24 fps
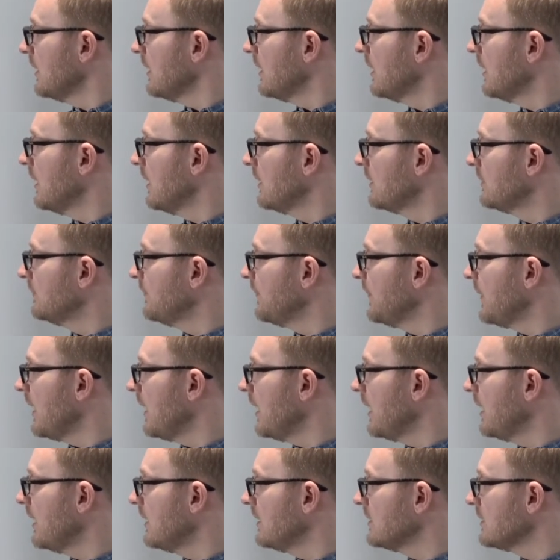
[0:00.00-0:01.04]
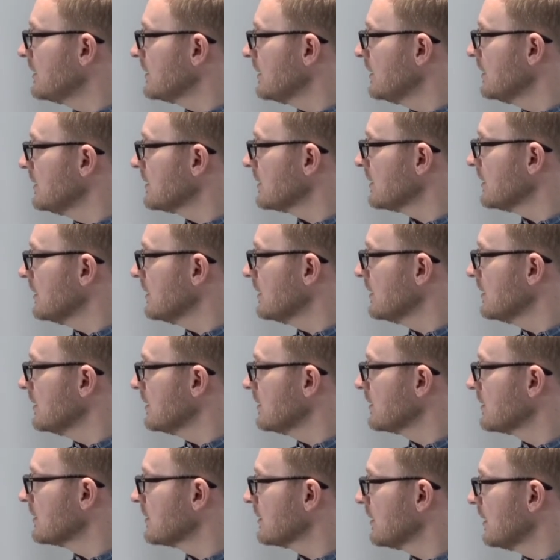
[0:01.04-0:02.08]
And it
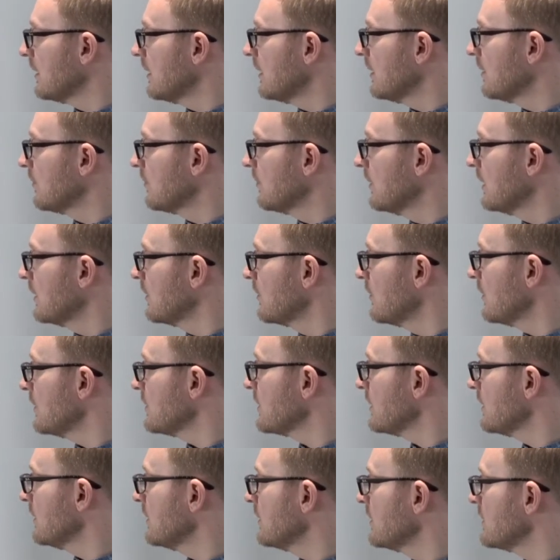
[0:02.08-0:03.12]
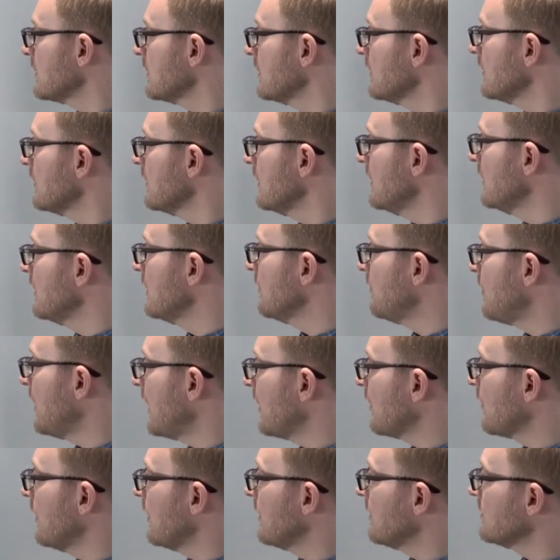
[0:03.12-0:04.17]
is reading all those tones, and in the
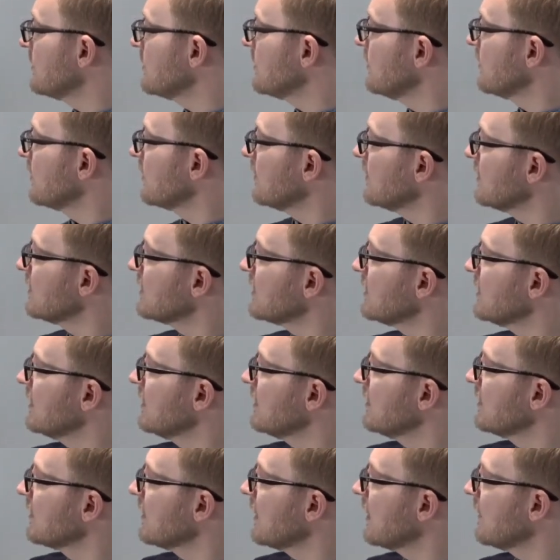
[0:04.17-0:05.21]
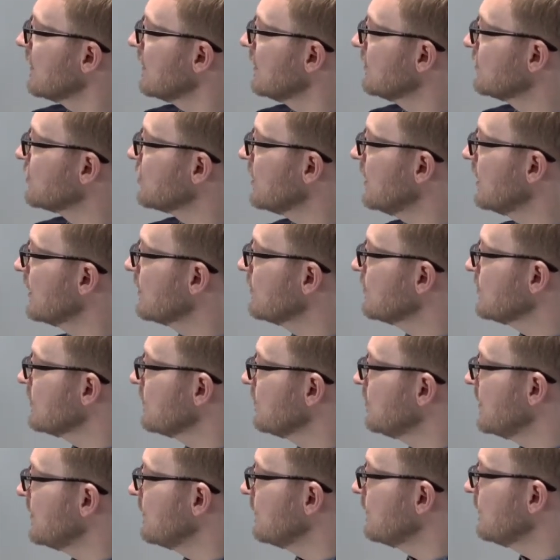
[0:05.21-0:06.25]
background you can see how the little triangles
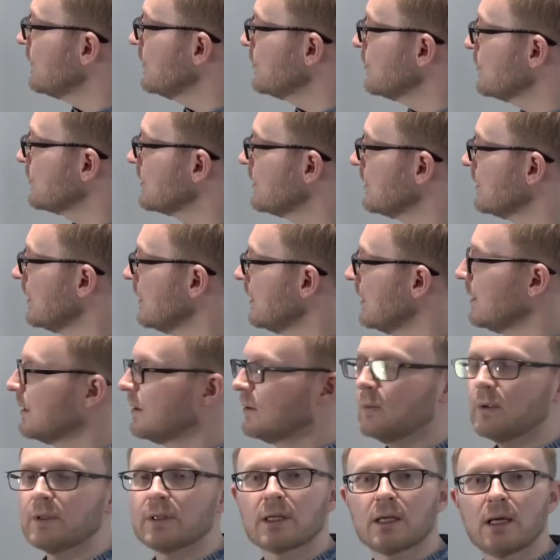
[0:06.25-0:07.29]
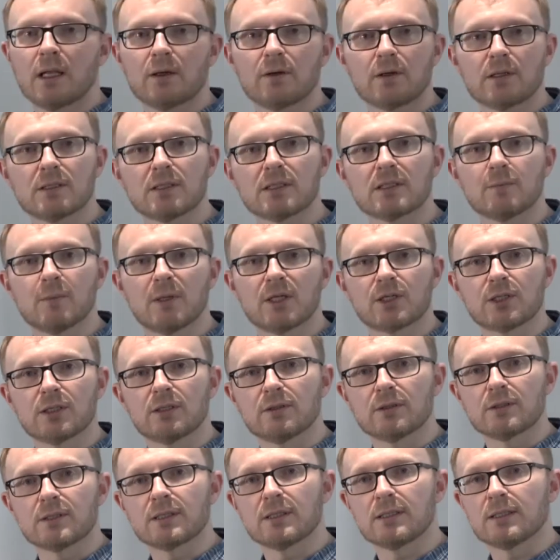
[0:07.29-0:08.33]
have been filled with colour as it's measured
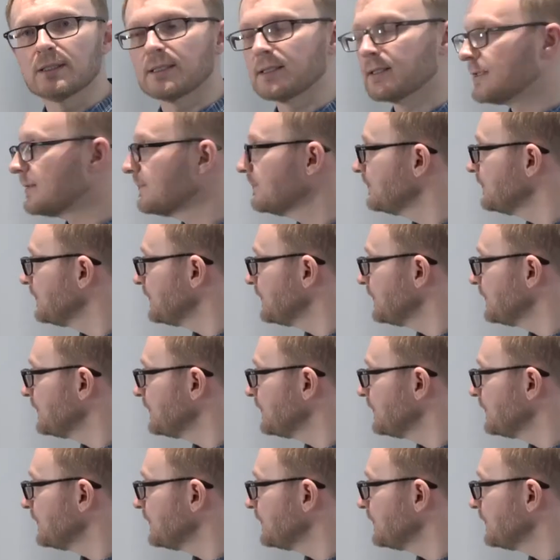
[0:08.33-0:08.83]
those things.